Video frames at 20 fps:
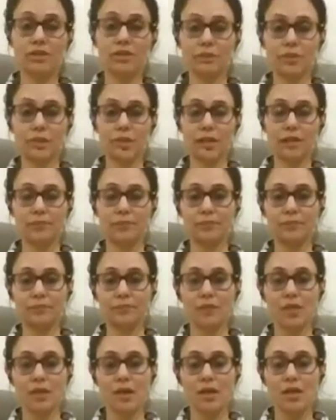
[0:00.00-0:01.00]
today.
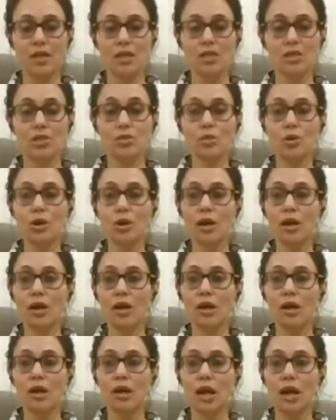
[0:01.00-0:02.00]
So
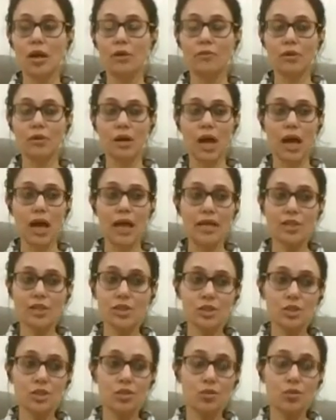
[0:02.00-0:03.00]
I
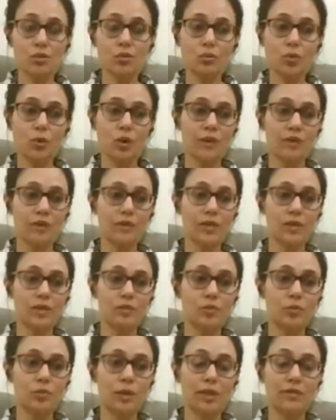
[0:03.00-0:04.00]
just don't want
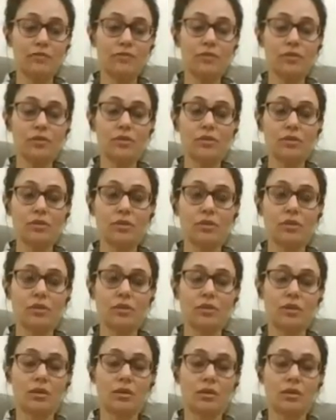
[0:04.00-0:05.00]
that whatever
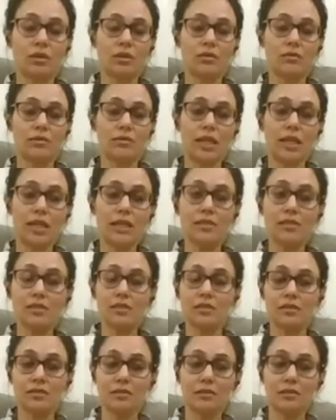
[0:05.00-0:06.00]

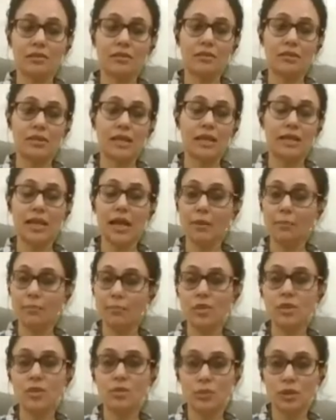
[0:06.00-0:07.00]
things that
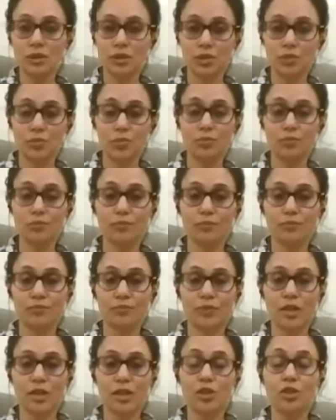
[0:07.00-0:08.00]
happened with you,
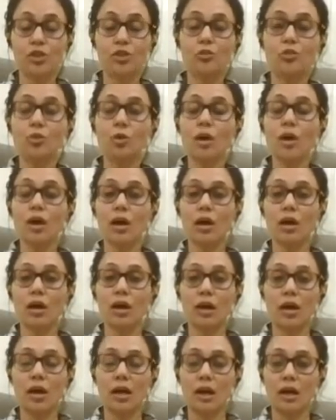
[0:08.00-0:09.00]
you
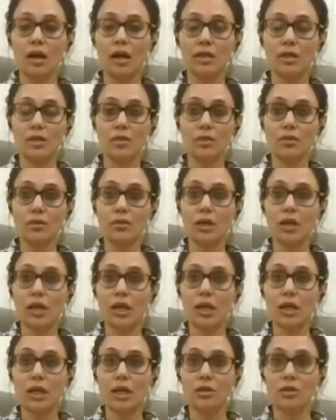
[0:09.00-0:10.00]
you know
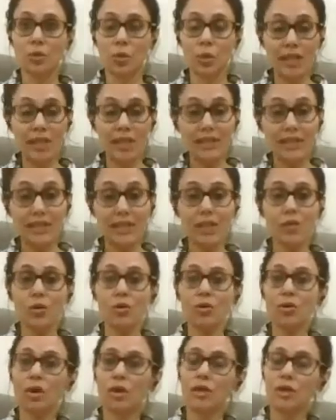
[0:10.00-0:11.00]
knowingly
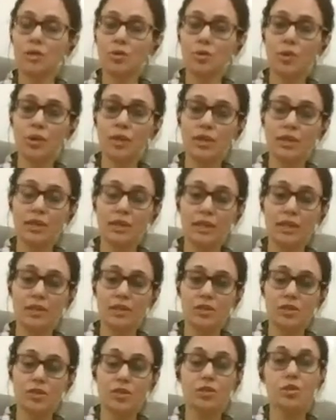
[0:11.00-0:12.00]
or unknowingly
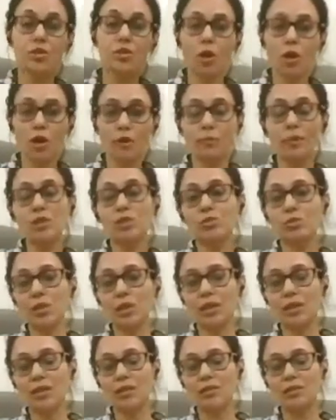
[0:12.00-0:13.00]
should not be
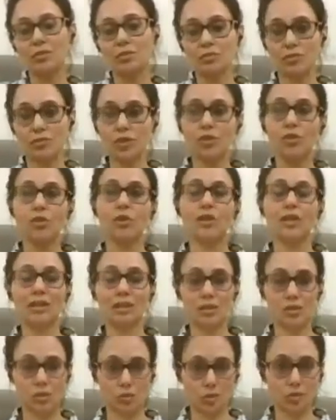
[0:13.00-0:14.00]
doing it with your
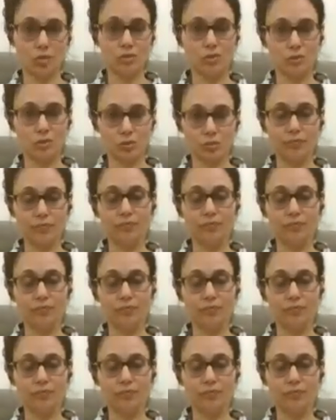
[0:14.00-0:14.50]
kids also.